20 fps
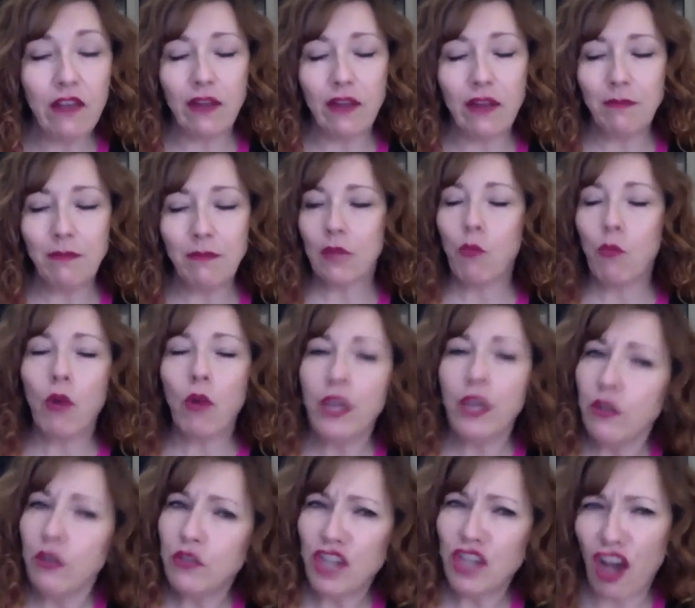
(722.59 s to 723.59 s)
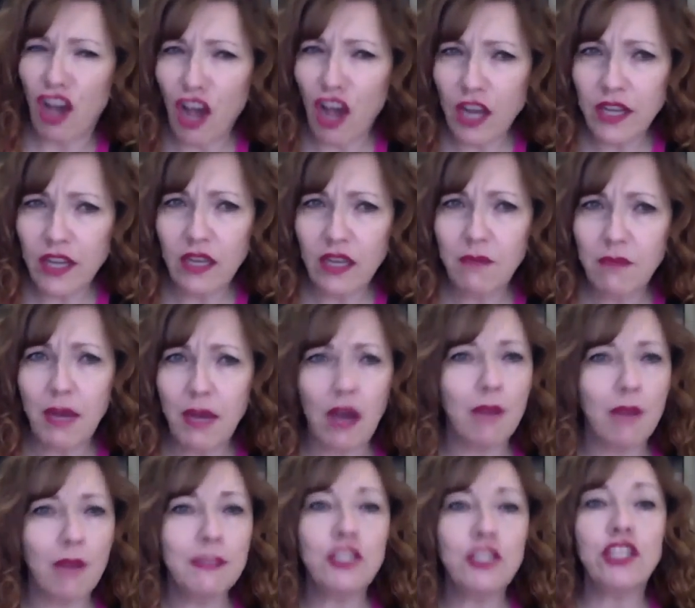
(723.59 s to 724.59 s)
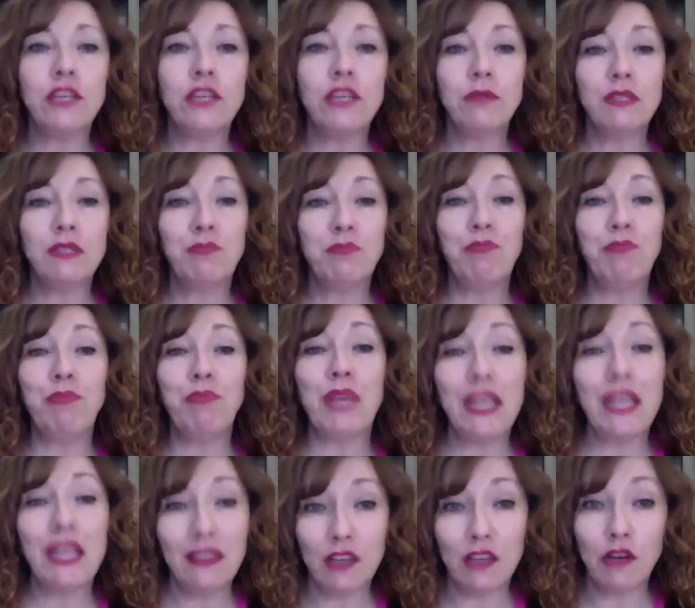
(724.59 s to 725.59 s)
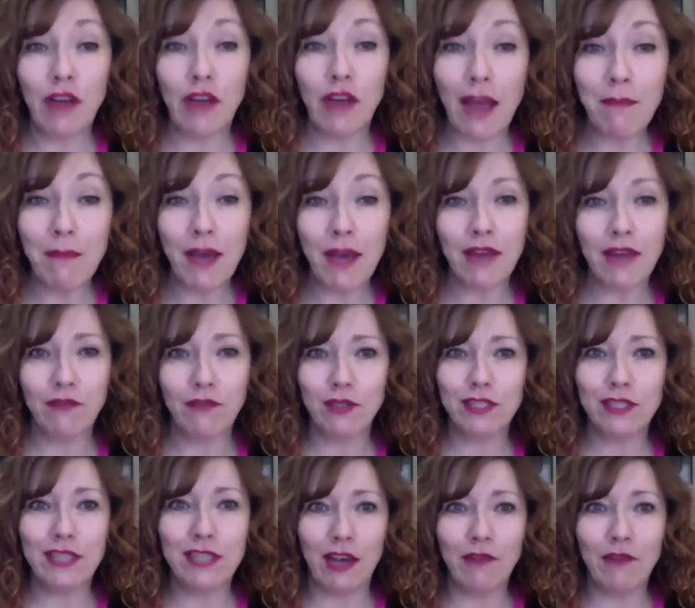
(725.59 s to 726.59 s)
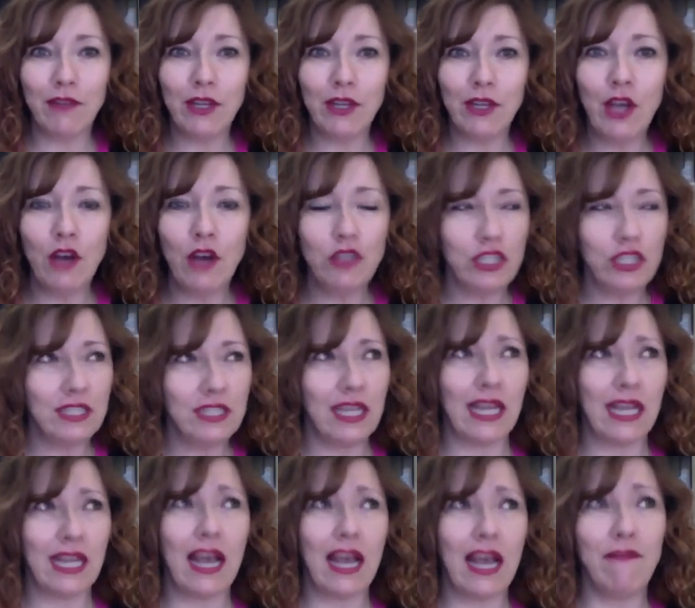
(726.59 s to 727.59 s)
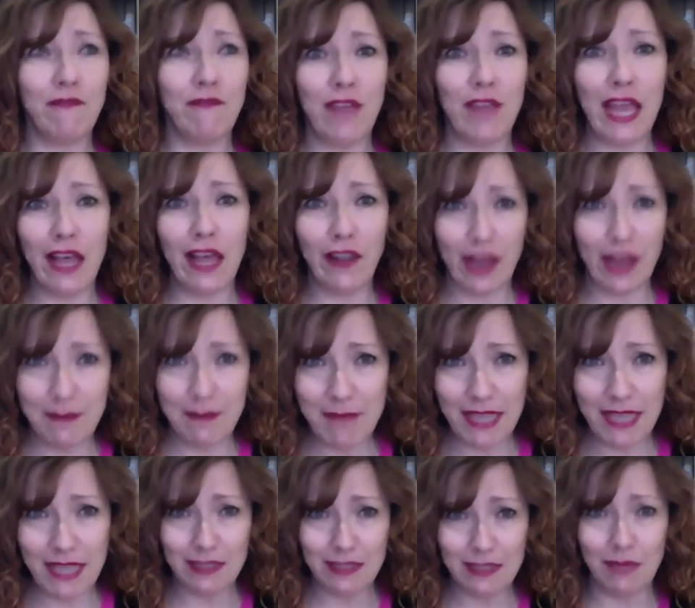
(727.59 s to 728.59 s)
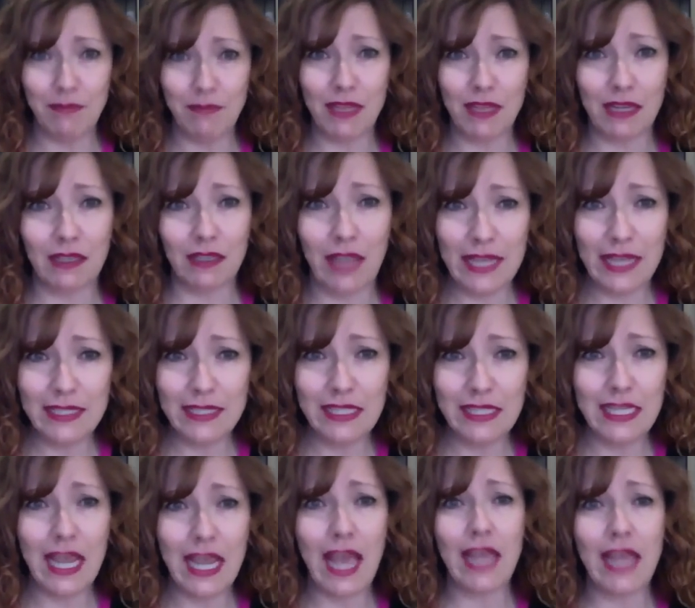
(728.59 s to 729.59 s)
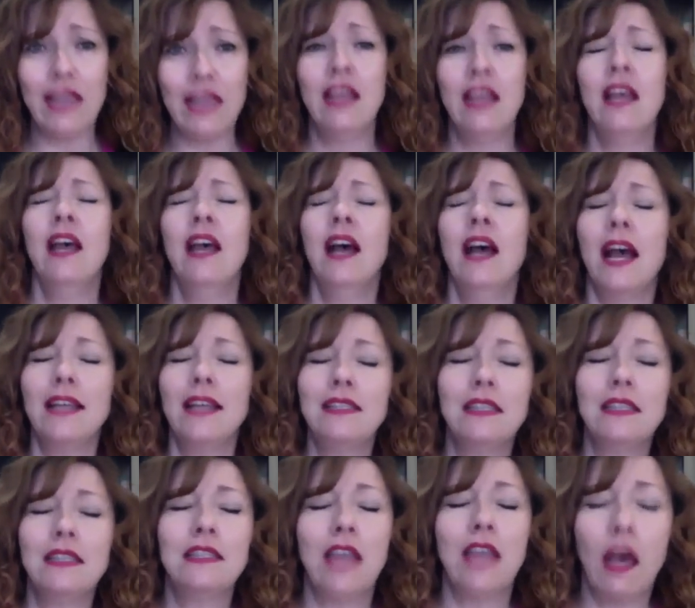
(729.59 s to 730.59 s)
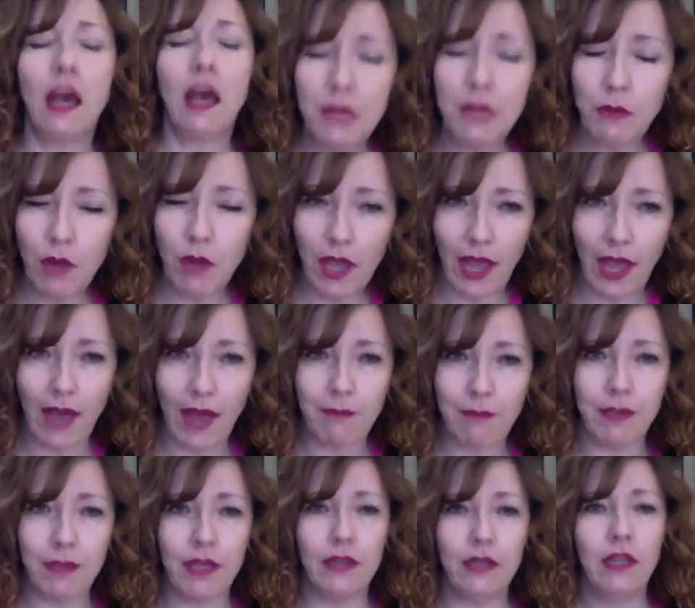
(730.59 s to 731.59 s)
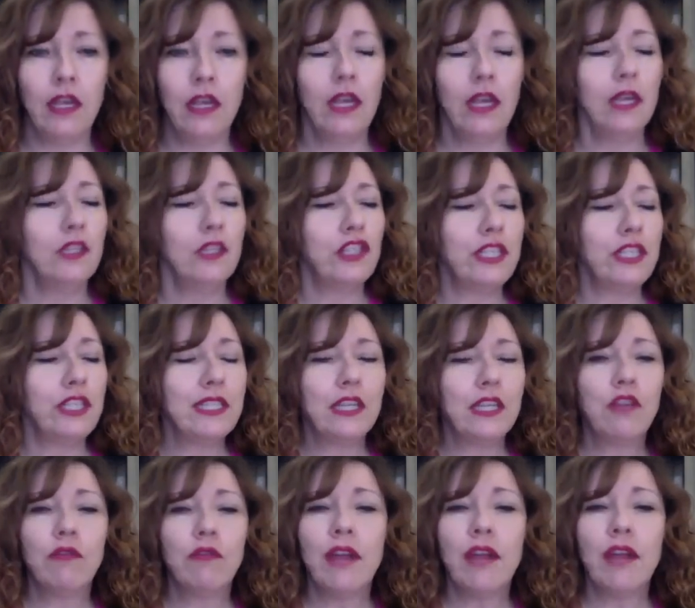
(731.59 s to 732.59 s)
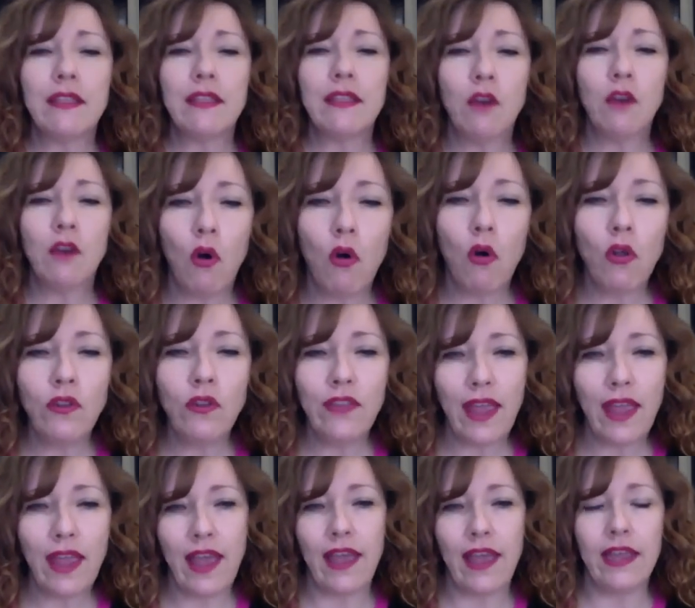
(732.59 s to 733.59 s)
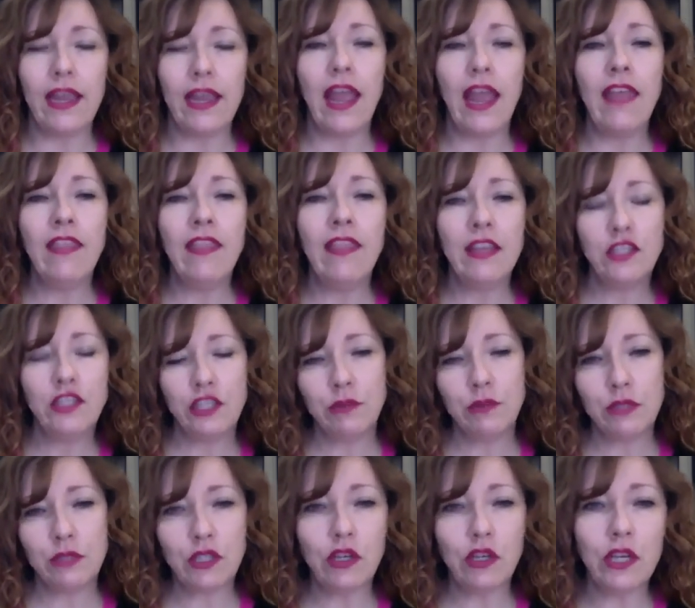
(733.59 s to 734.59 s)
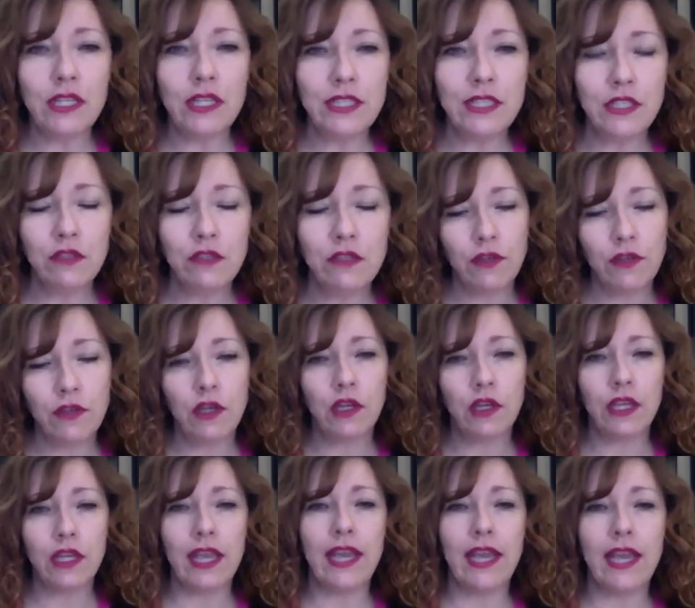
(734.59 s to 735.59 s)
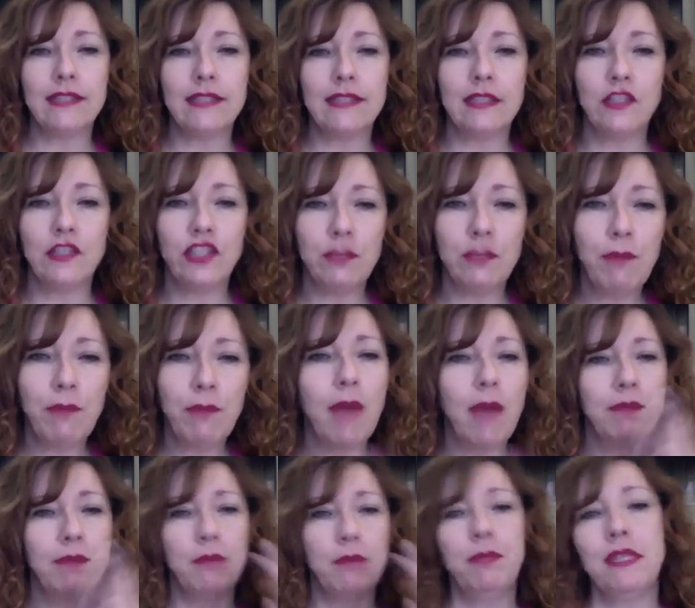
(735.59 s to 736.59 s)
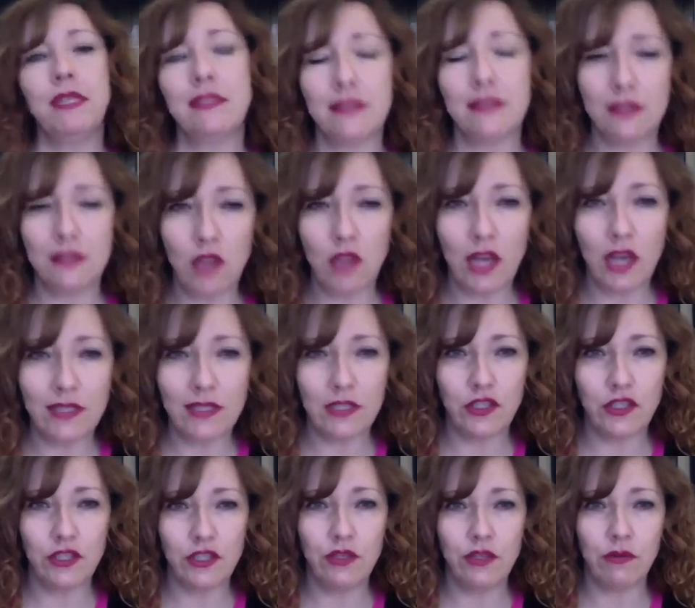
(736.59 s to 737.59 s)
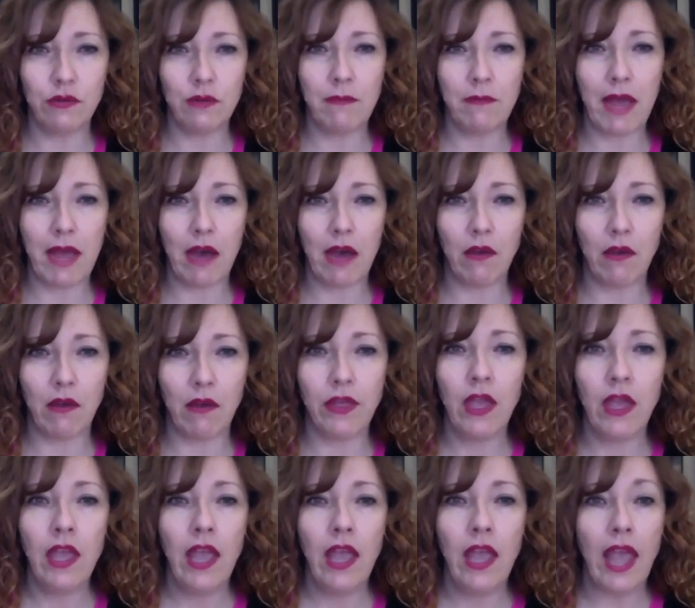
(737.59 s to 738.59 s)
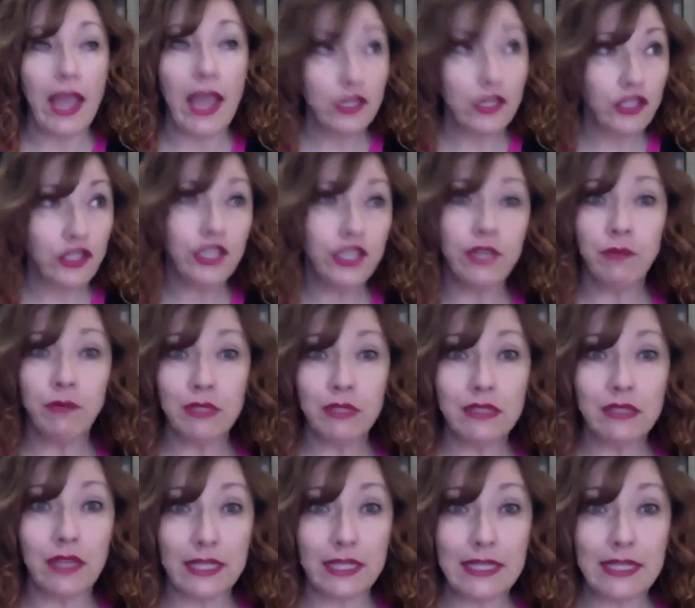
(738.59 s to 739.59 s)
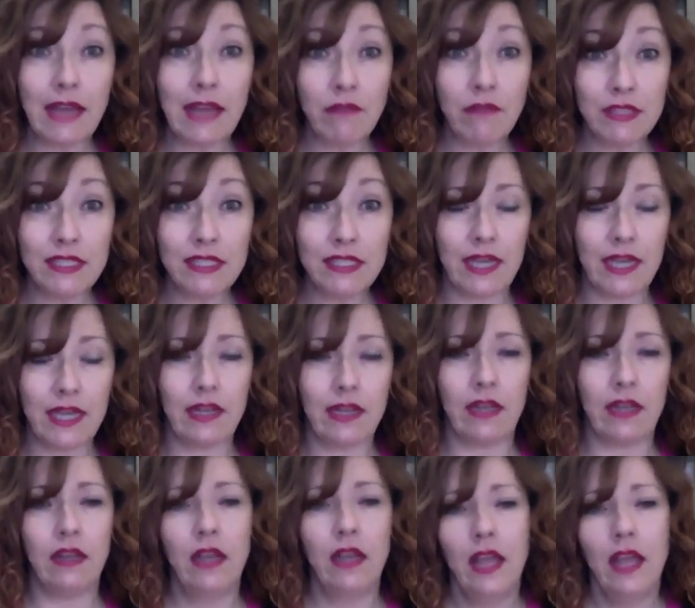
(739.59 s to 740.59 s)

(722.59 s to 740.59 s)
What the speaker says: I'm like, what are you talking about? I mean, she was beating the crap out of herself, She's like, I failed. I messed up the cleanse day. I said, tell me what happened. She did great the whole day. And then she was cooking dinner for her kids and she popped a piece of sausage into her mouth and she was like devastated.